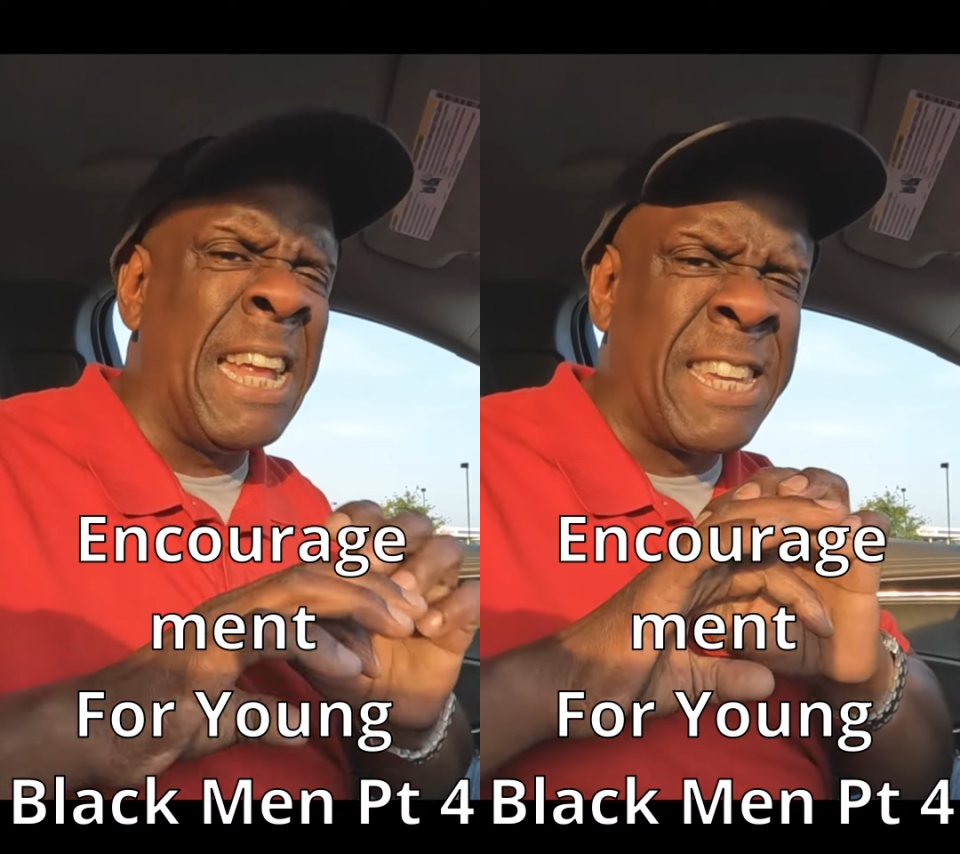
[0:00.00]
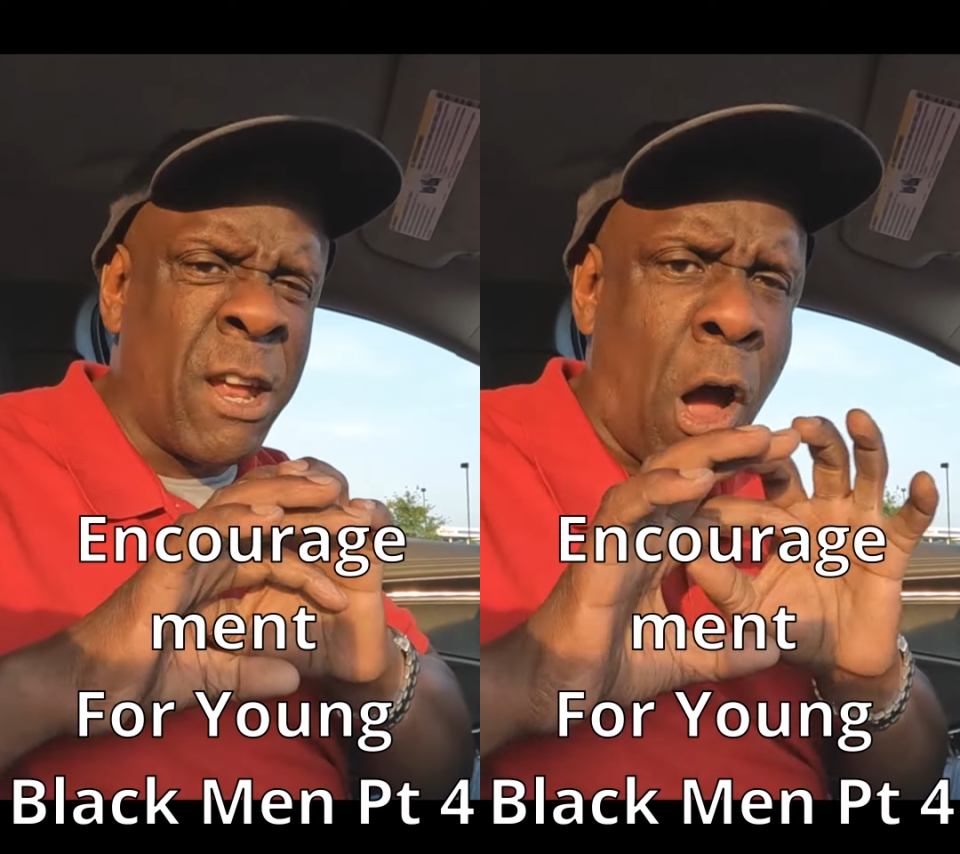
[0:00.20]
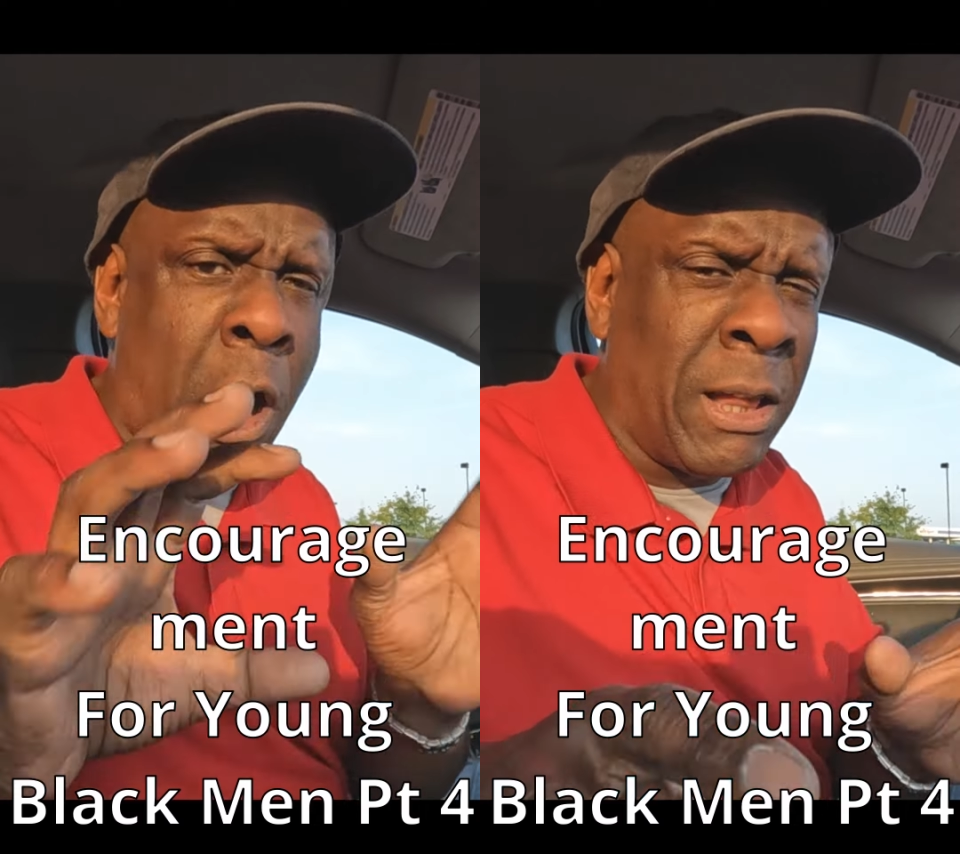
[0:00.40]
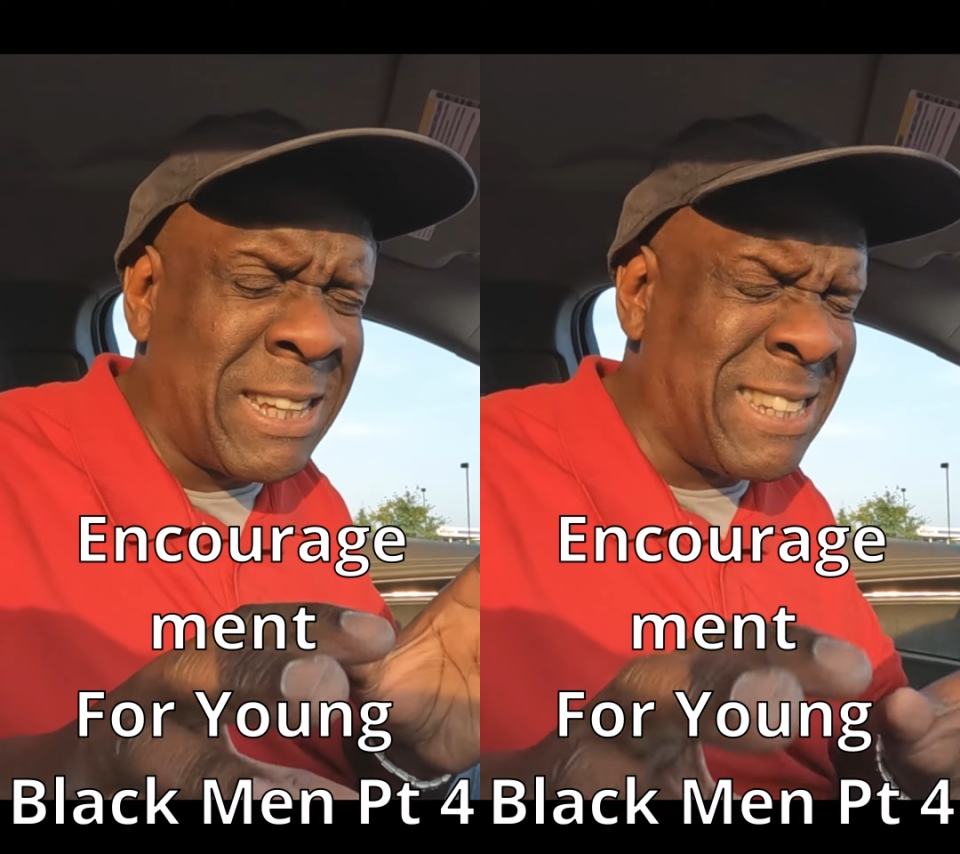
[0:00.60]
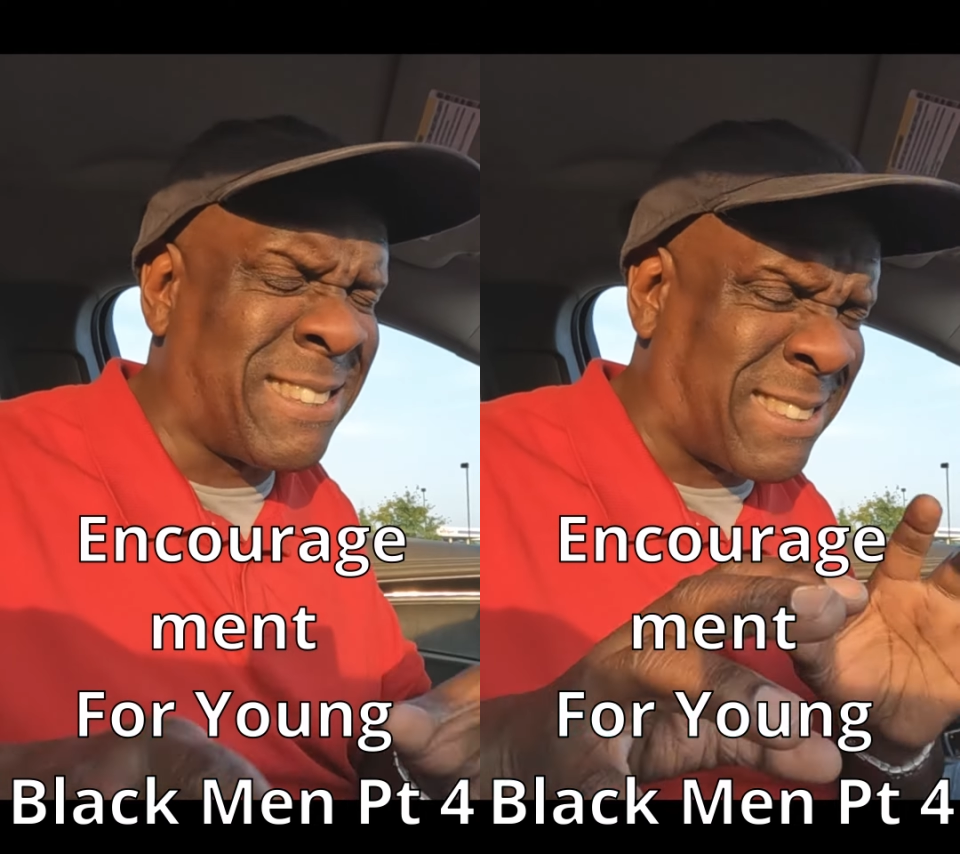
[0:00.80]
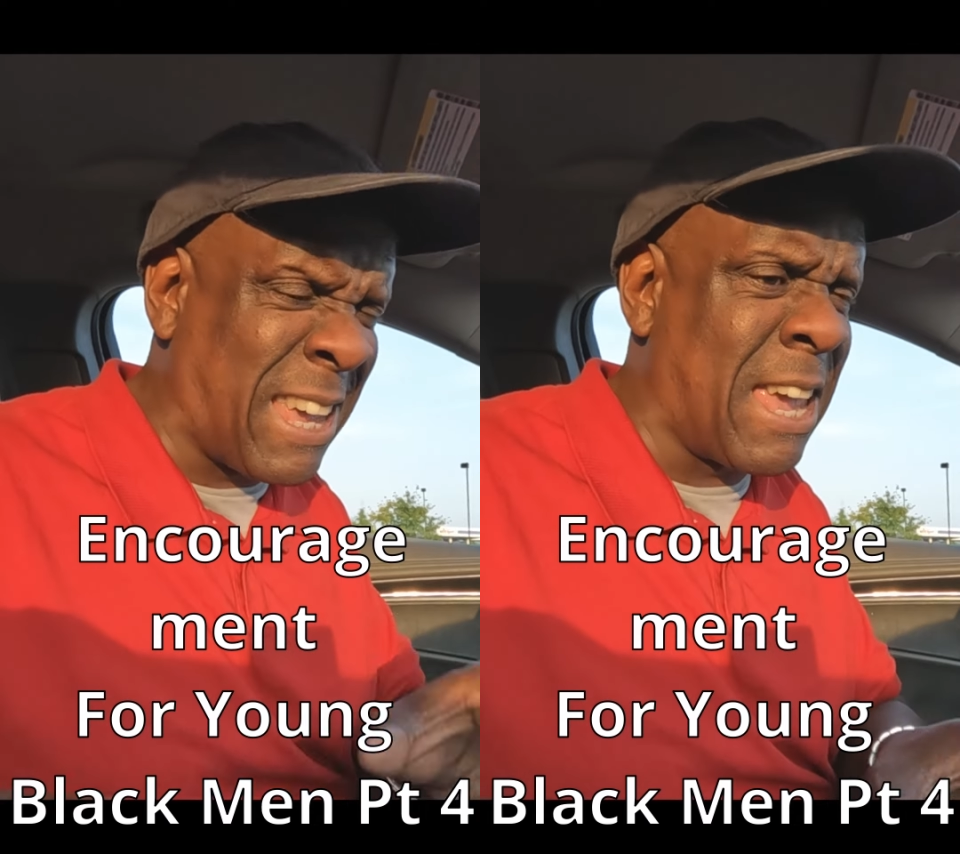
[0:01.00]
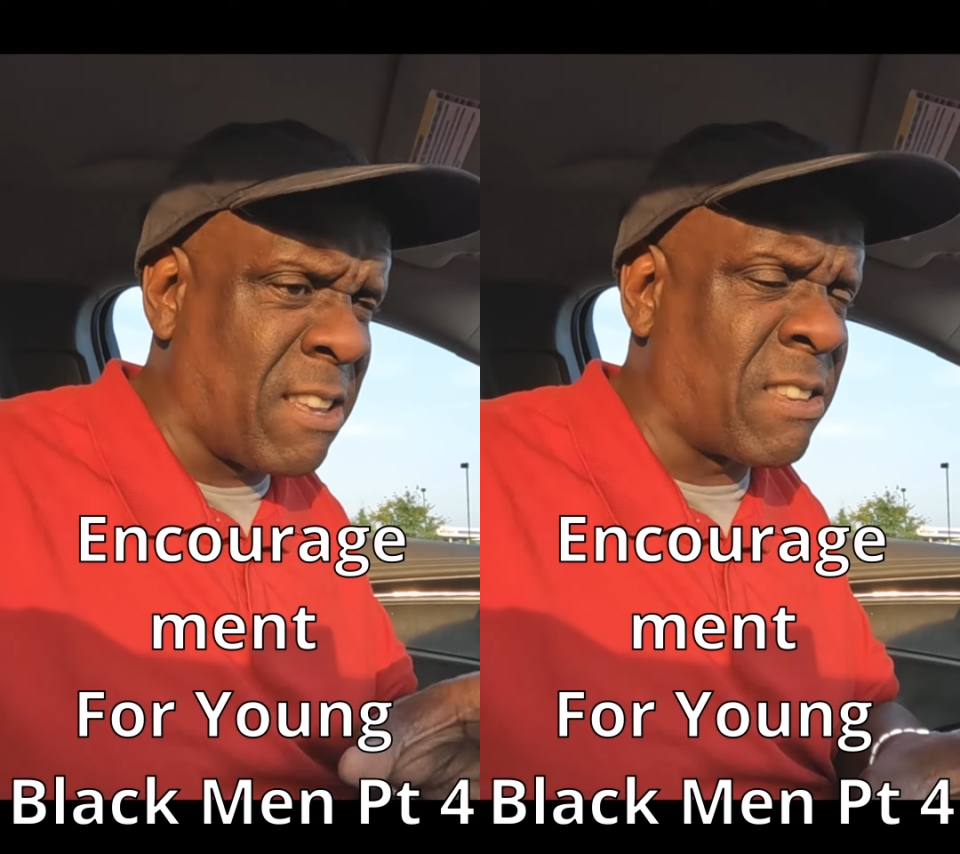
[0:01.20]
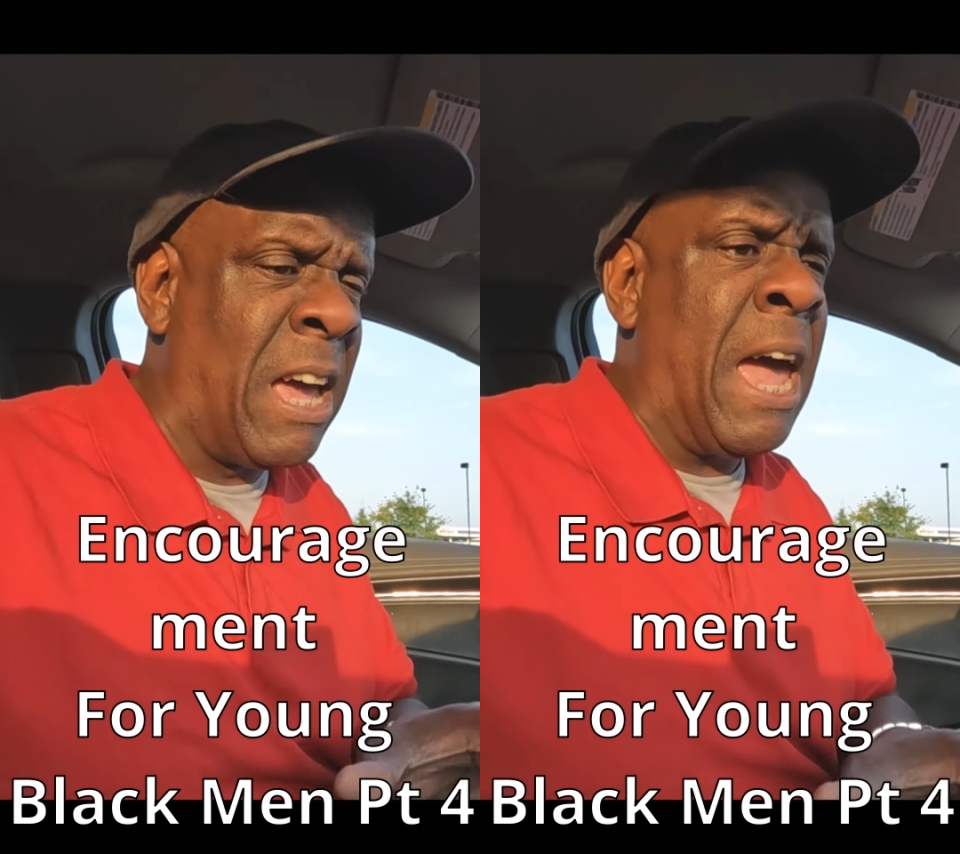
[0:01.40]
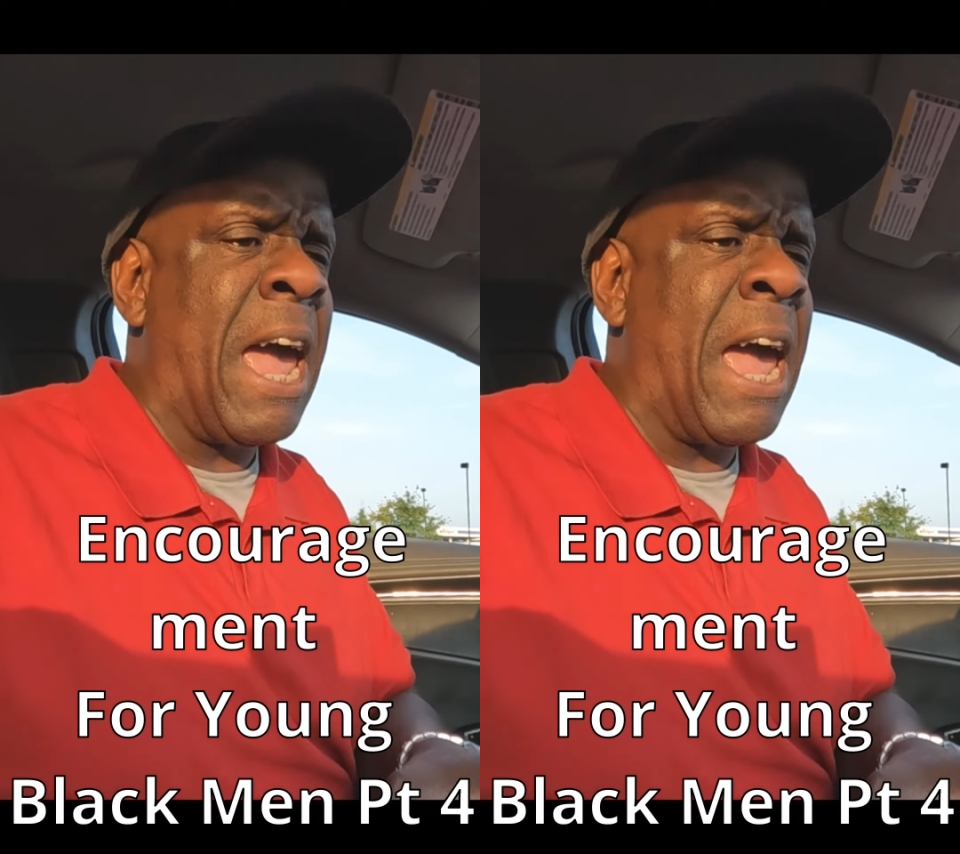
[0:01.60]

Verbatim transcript: I did all of these things.